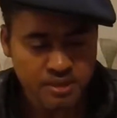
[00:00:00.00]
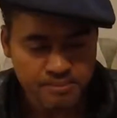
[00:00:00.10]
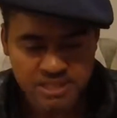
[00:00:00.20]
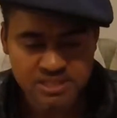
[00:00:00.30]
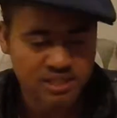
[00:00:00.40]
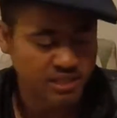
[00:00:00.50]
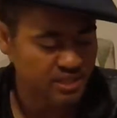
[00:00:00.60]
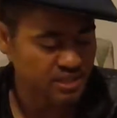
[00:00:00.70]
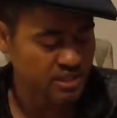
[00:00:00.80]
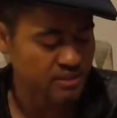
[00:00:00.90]
Basically,
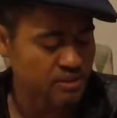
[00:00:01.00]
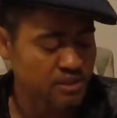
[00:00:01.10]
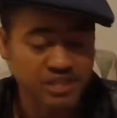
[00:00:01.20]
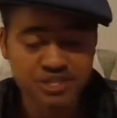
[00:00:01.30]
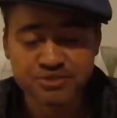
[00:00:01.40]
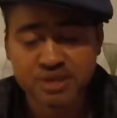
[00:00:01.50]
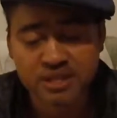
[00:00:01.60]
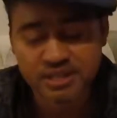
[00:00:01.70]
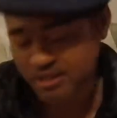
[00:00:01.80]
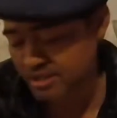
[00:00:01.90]
a little history on
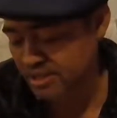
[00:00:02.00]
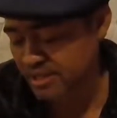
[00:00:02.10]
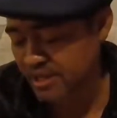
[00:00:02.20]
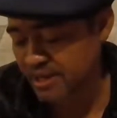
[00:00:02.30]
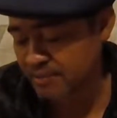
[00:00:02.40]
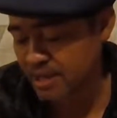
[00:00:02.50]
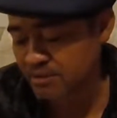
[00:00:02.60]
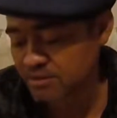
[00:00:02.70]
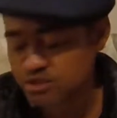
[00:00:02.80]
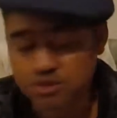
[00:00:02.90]
it. It came
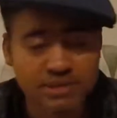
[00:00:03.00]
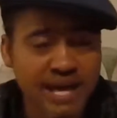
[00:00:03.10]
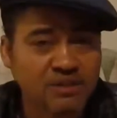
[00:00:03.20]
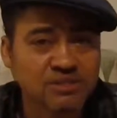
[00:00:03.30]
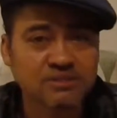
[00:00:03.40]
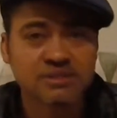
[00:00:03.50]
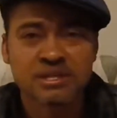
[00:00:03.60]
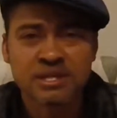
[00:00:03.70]
out in 2000.